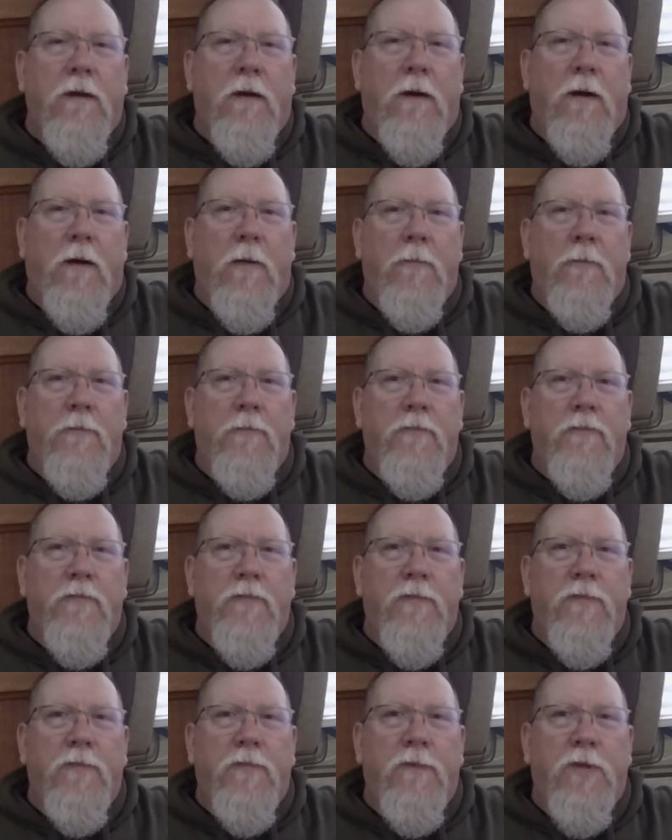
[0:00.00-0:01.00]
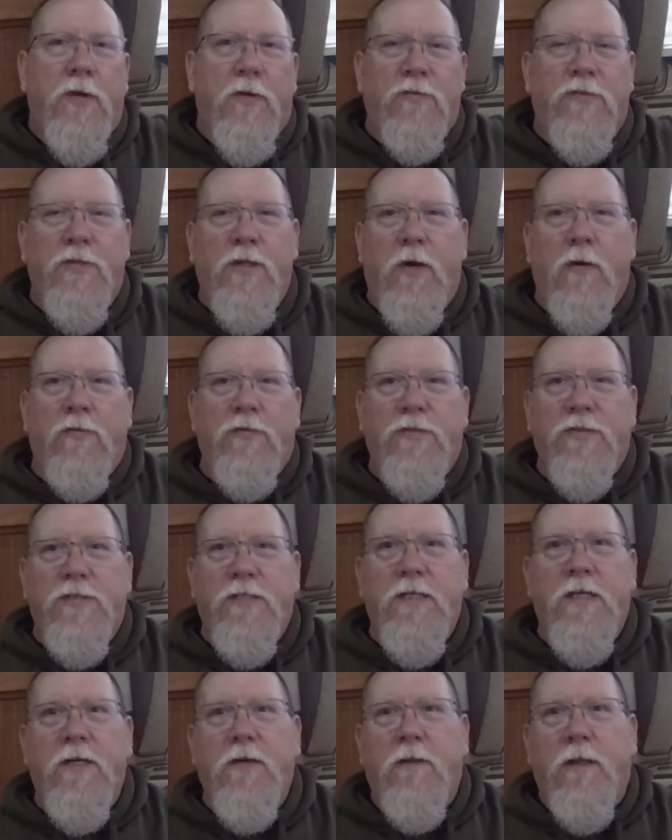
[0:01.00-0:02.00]
um, there's no
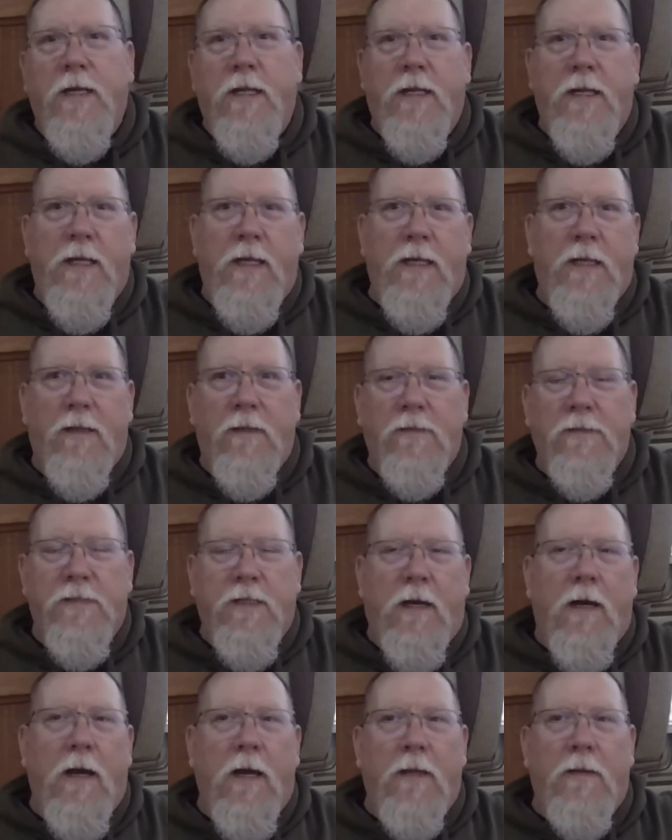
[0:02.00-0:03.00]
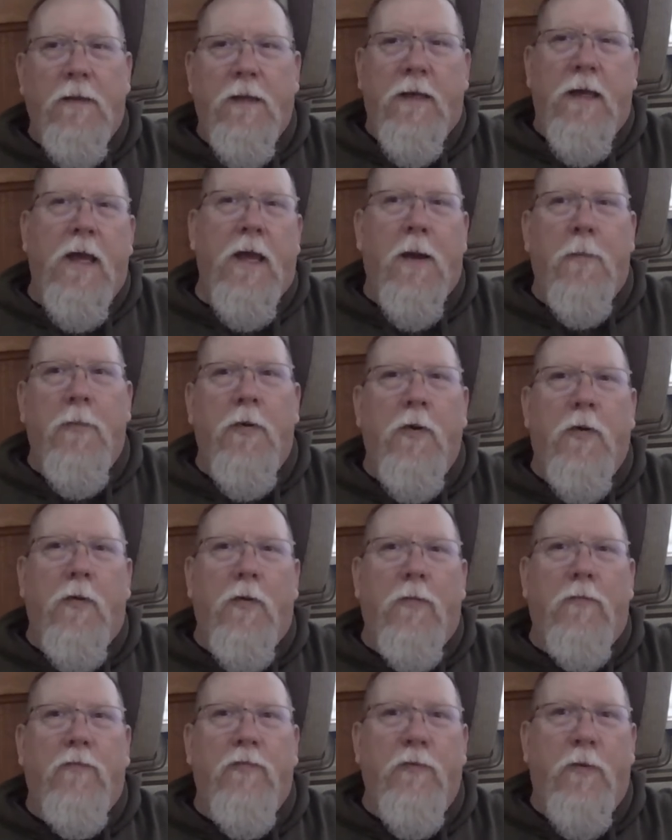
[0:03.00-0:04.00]
ceiling inside the camper
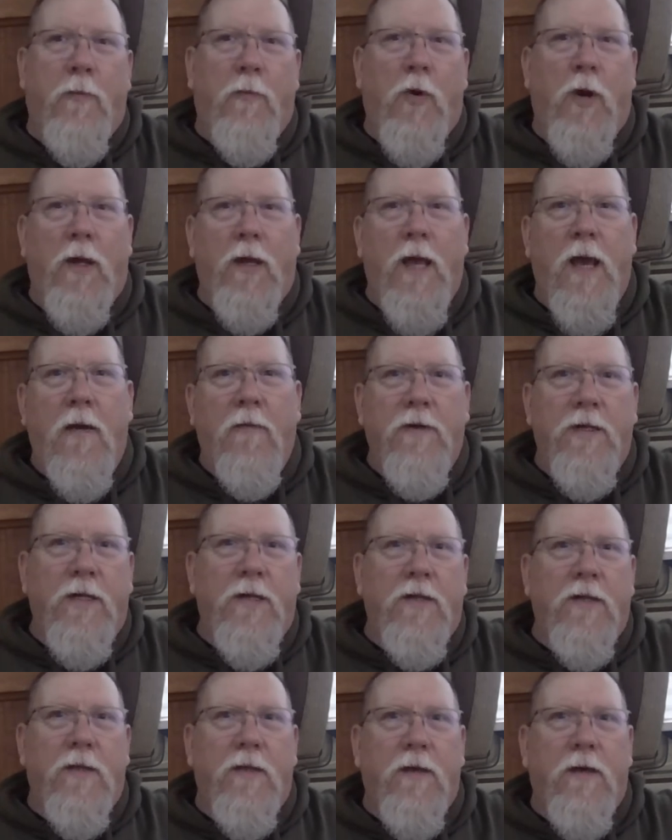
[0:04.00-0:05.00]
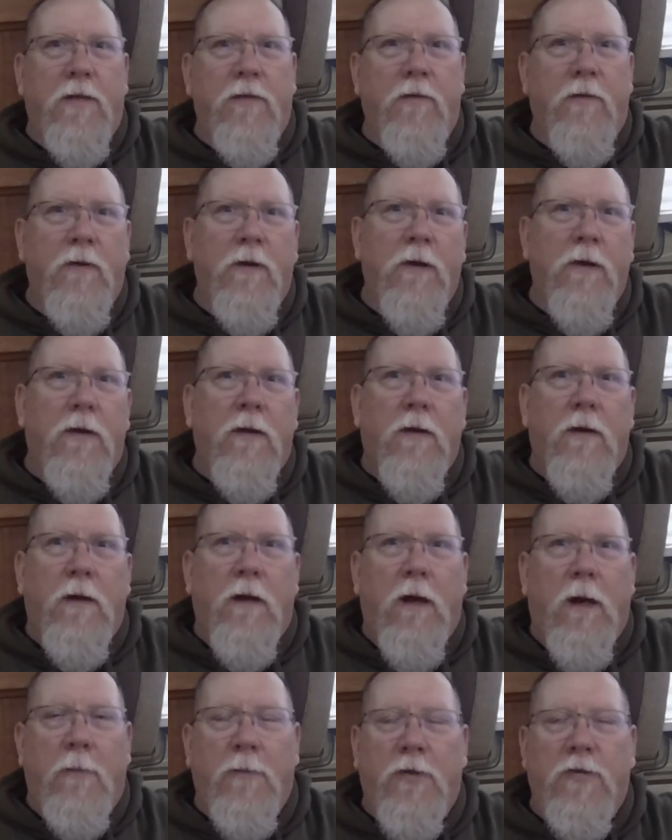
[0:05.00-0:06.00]
from one cavity to the other.
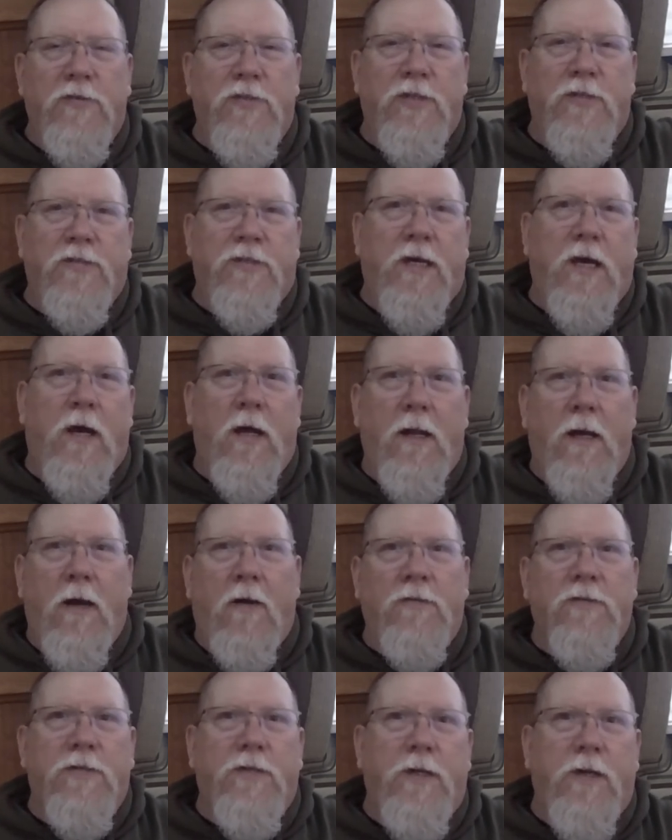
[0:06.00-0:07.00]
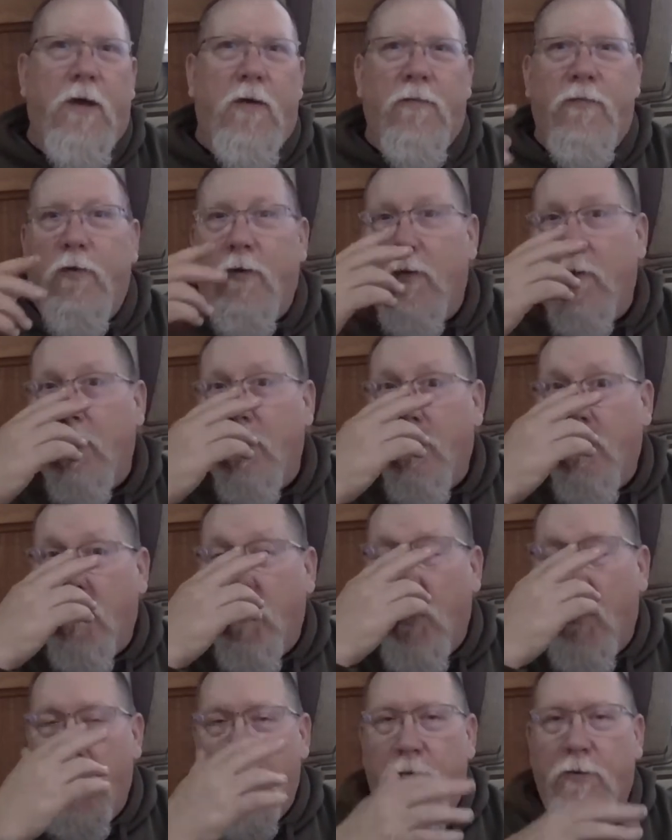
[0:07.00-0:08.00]
Um, there's just cutouts, you know, for
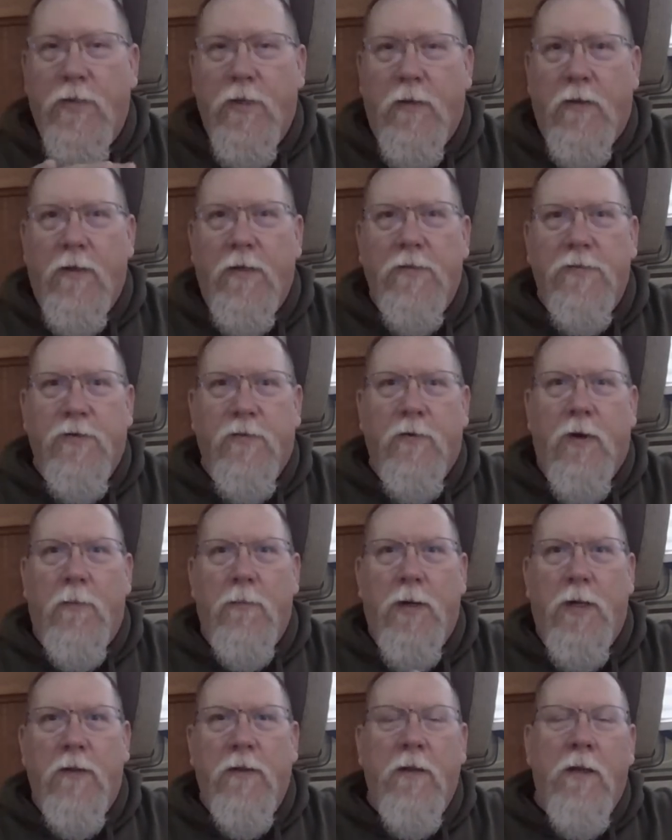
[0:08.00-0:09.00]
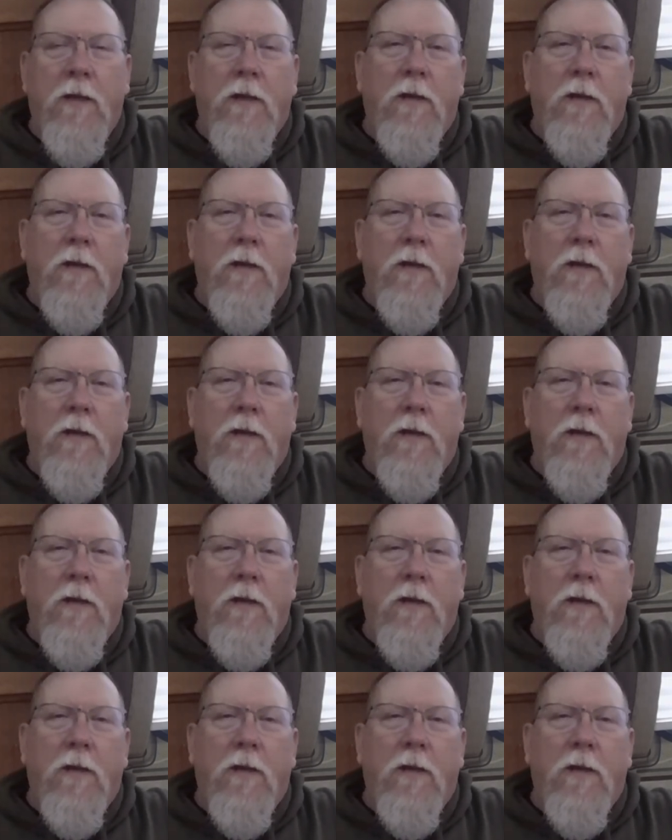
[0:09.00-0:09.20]
where utilities are run, but